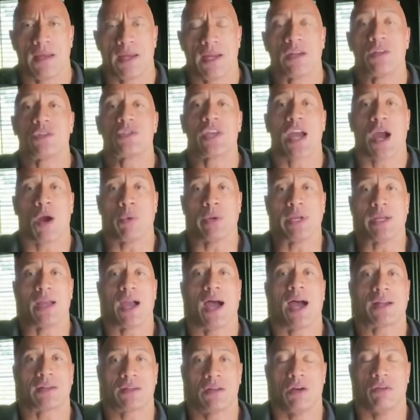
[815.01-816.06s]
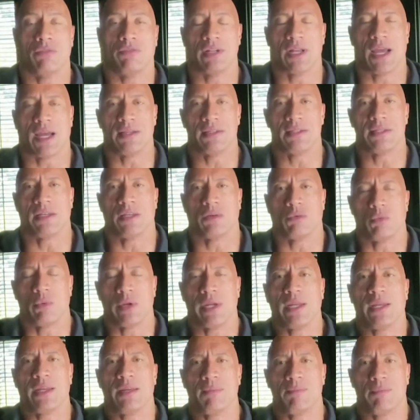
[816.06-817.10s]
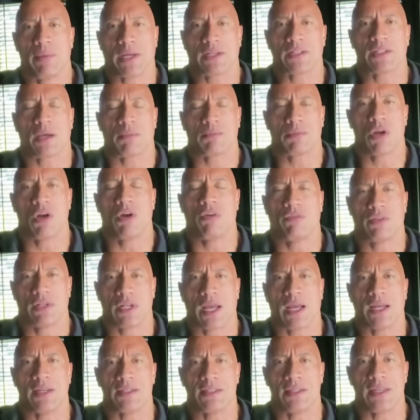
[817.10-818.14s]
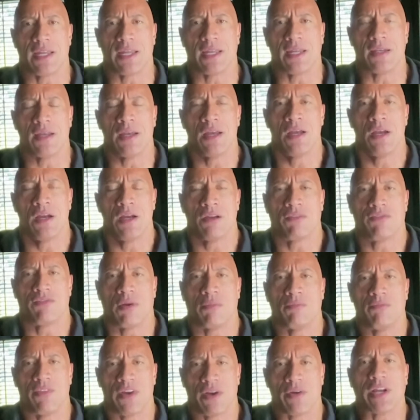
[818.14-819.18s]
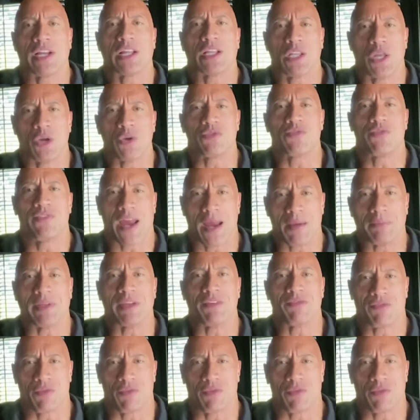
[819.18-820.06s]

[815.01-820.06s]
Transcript: Here's how we got COVID-19. We picked up COVID-19 from very close family